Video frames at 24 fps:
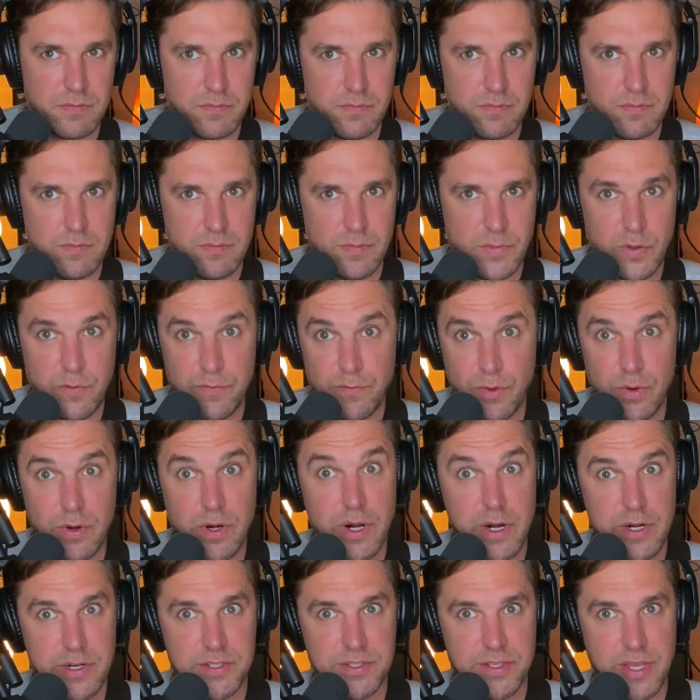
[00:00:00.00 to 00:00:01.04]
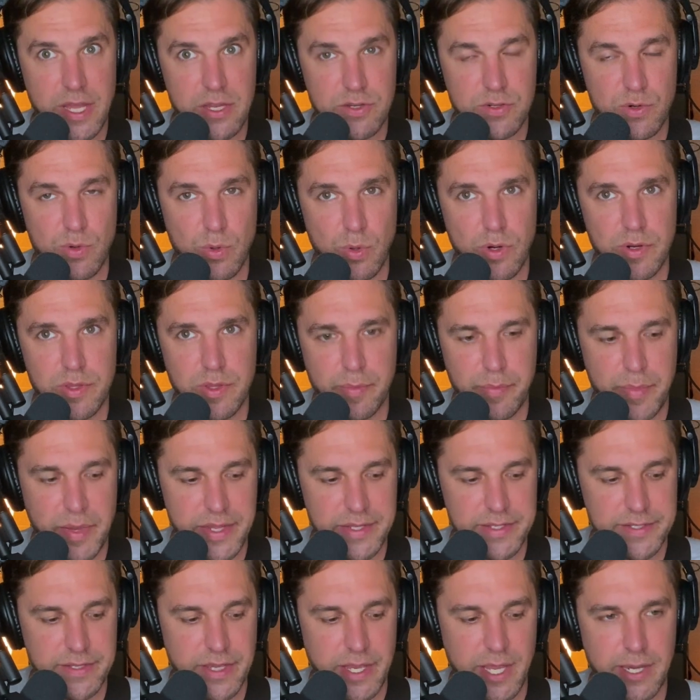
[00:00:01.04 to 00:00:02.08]
Before our slash chord, the
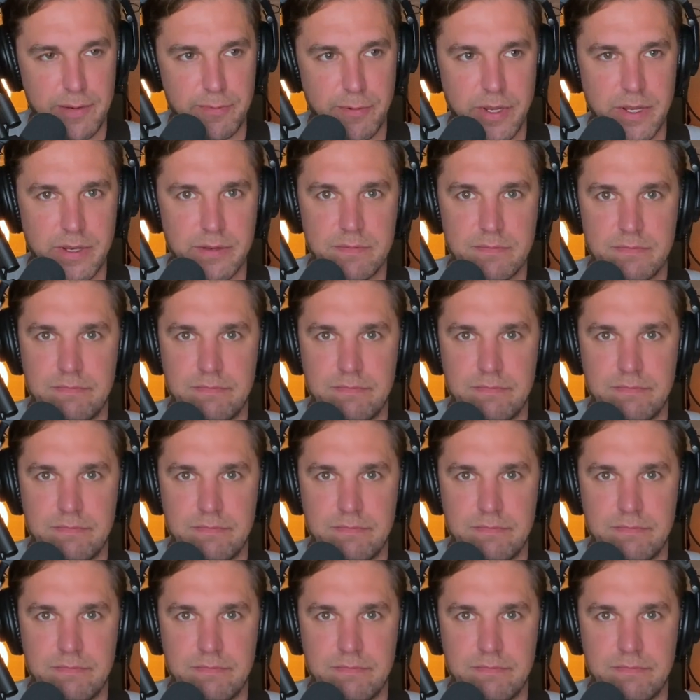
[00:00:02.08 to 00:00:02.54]
bass line went,